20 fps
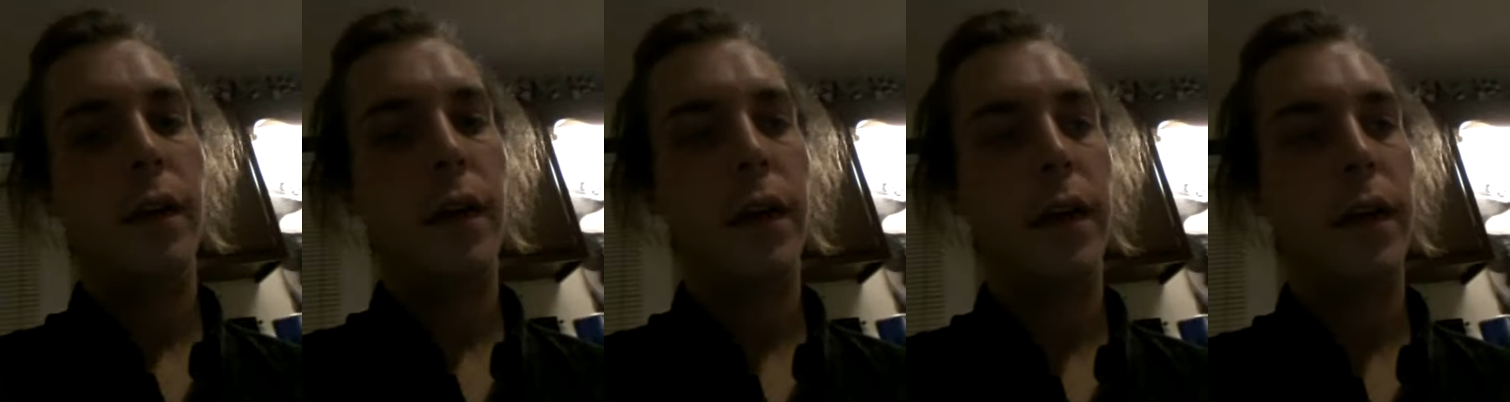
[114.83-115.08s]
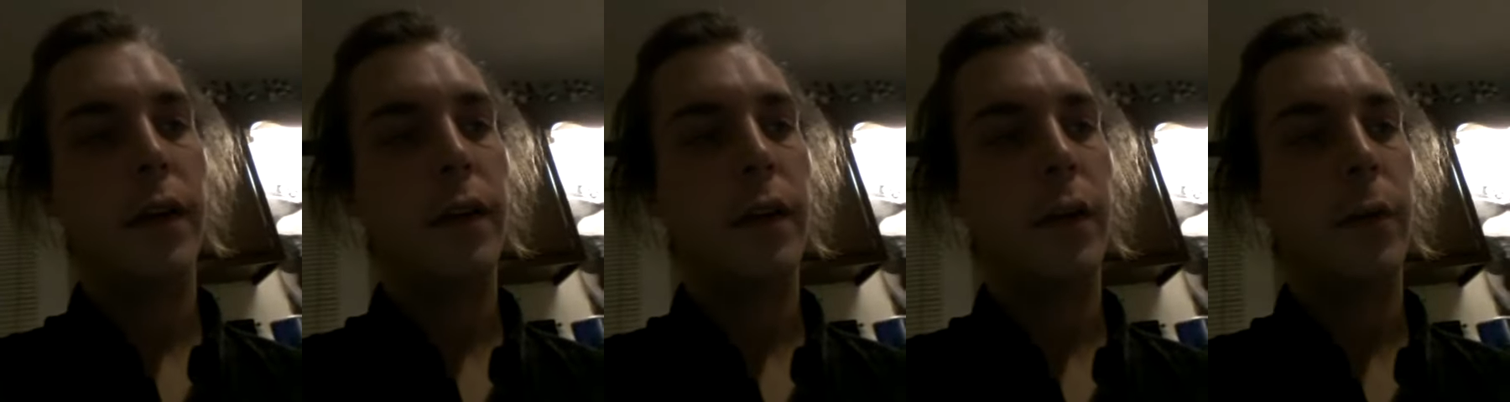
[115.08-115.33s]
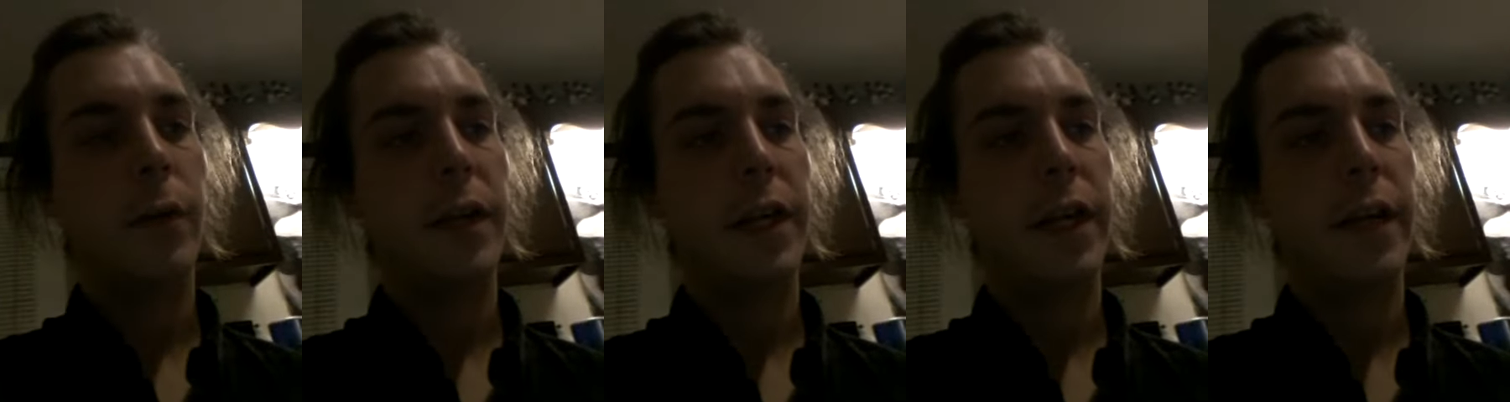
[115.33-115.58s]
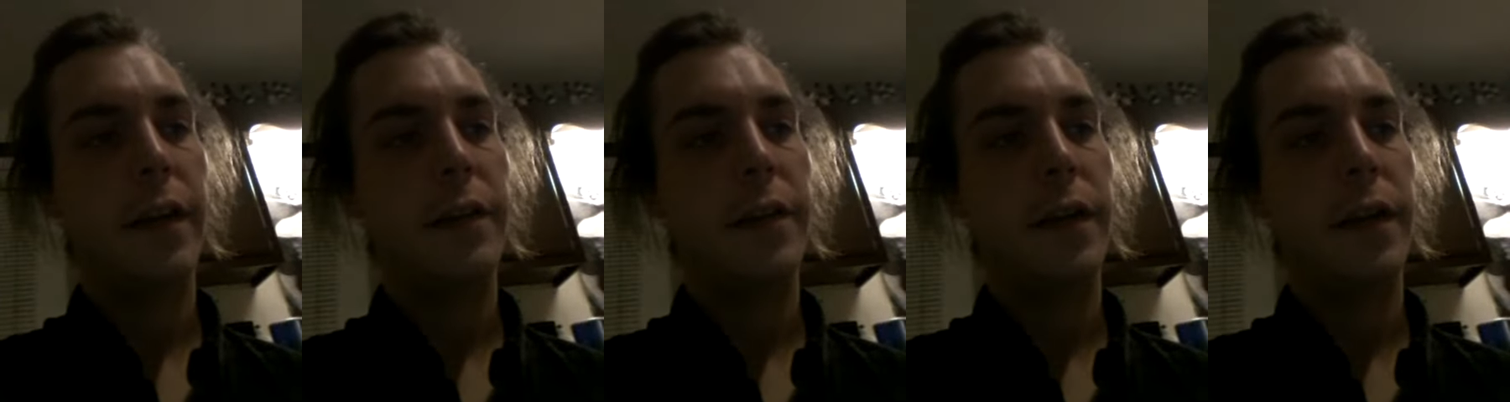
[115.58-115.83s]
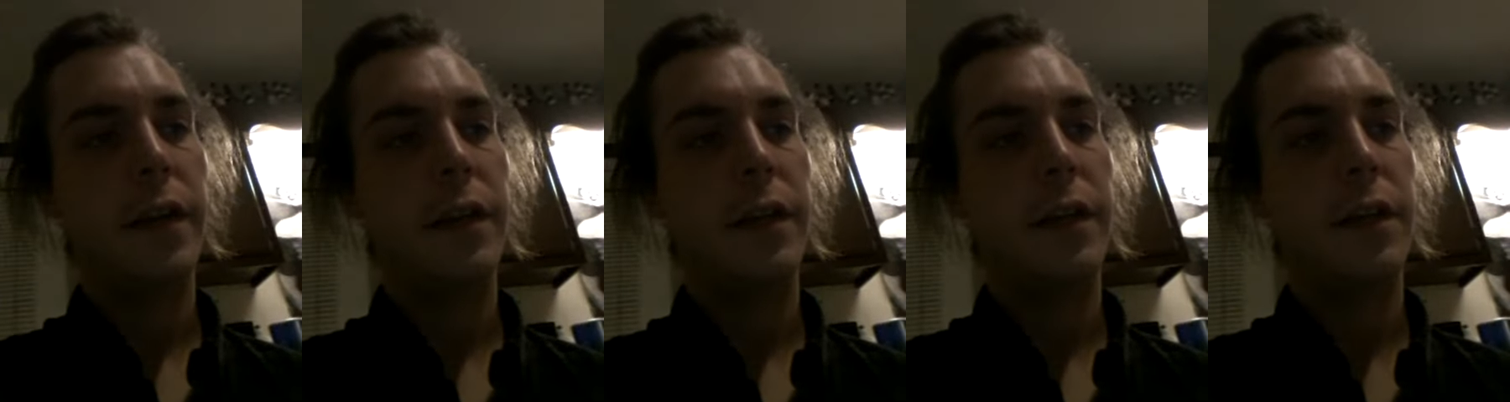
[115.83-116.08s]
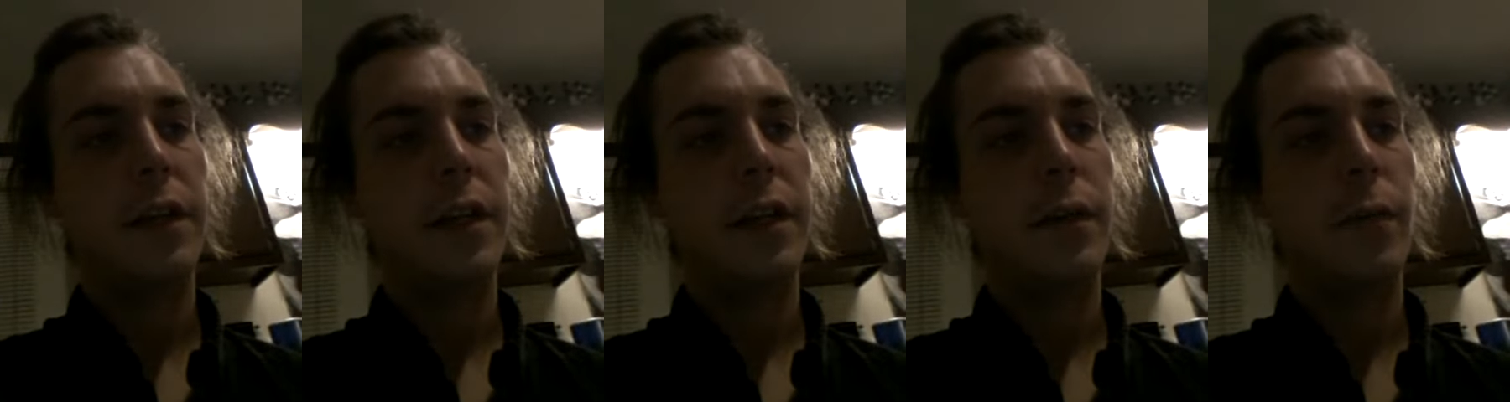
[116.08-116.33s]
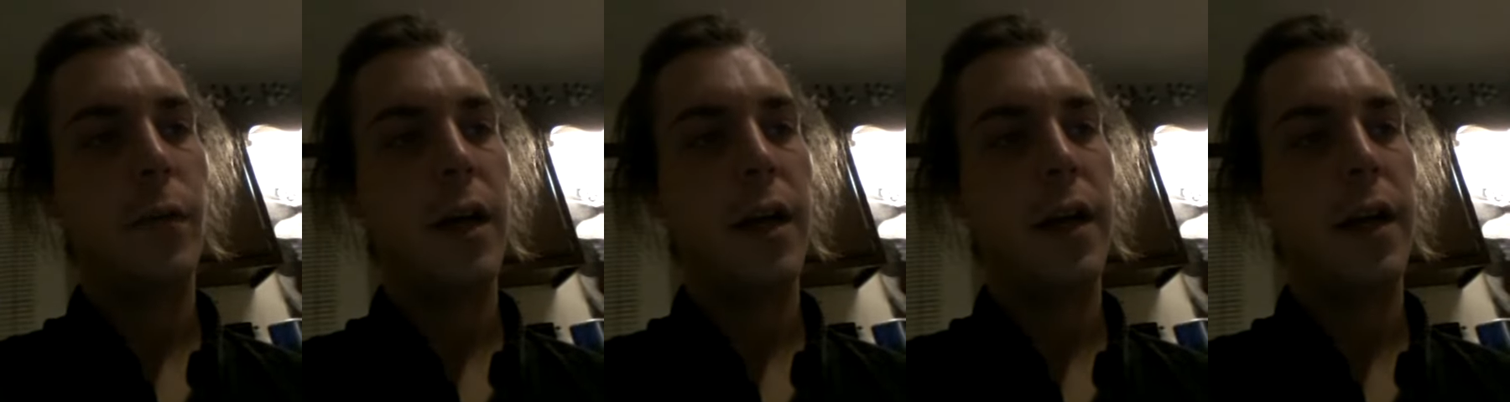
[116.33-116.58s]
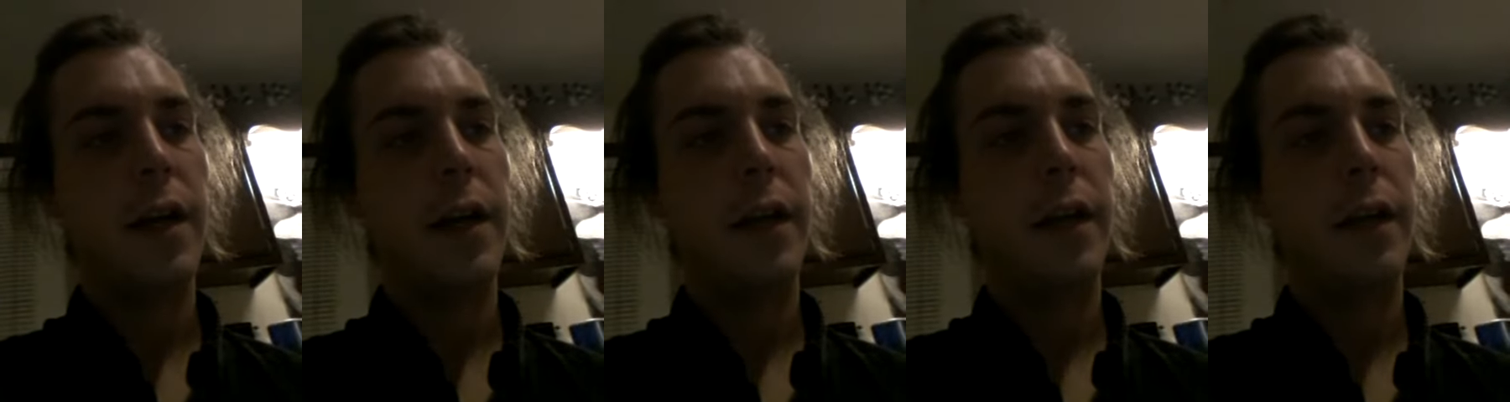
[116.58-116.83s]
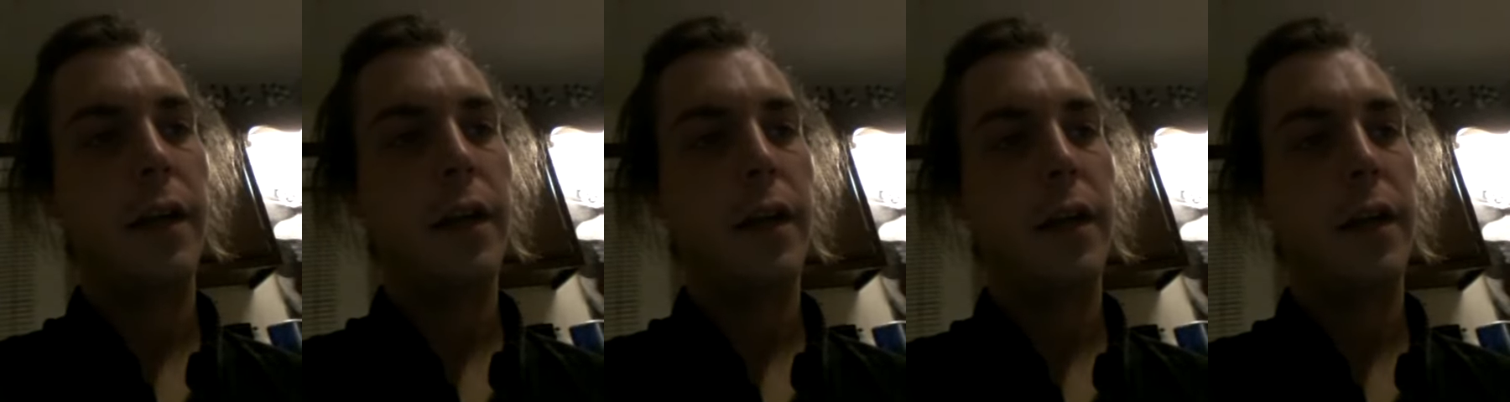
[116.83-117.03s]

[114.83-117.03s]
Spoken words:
lowercase ndy,